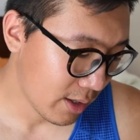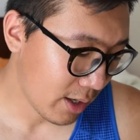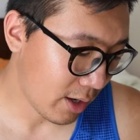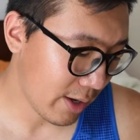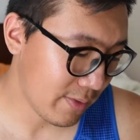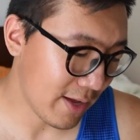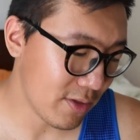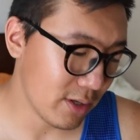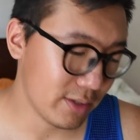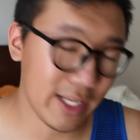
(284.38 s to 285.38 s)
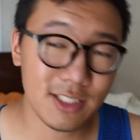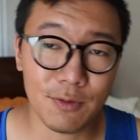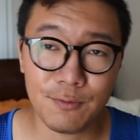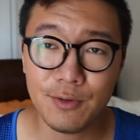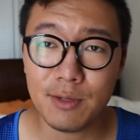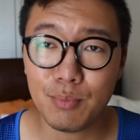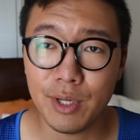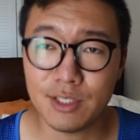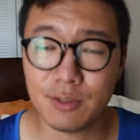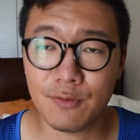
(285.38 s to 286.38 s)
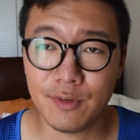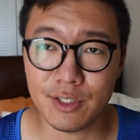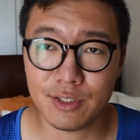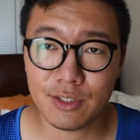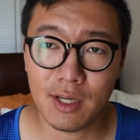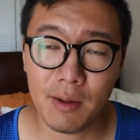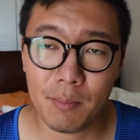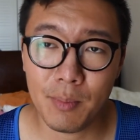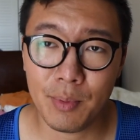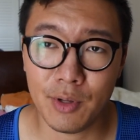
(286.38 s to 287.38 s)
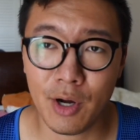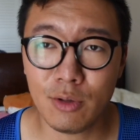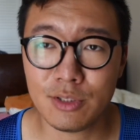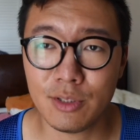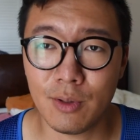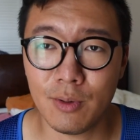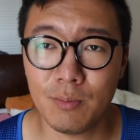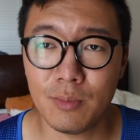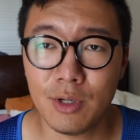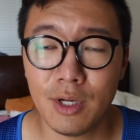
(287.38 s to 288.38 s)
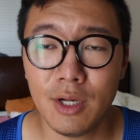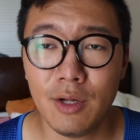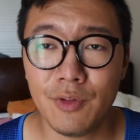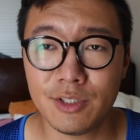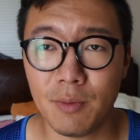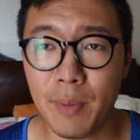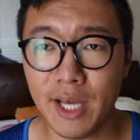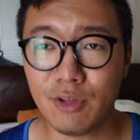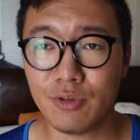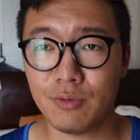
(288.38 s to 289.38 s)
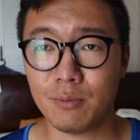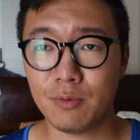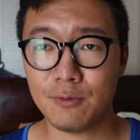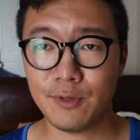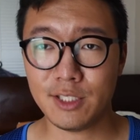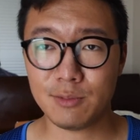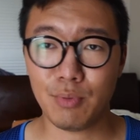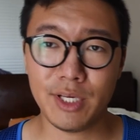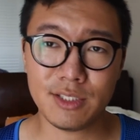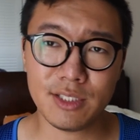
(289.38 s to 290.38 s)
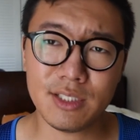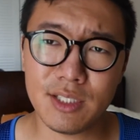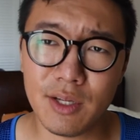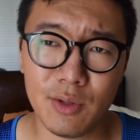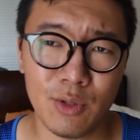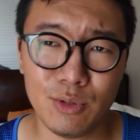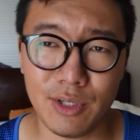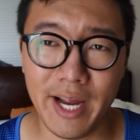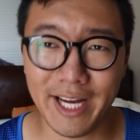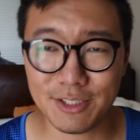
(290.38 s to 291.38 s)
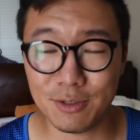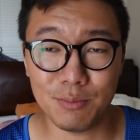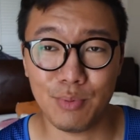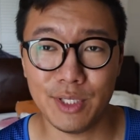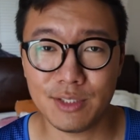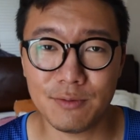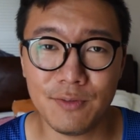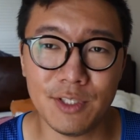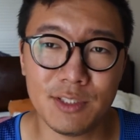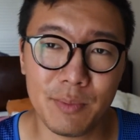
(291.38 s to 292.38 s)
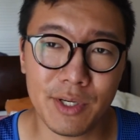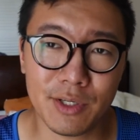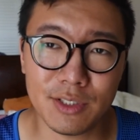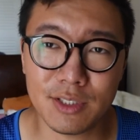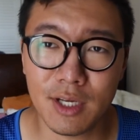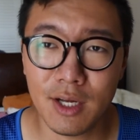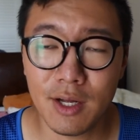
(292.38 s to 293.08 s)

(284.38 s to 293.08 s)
uh, another that's a free place to fish but also there's a pay to fish places those are excellent places to fish because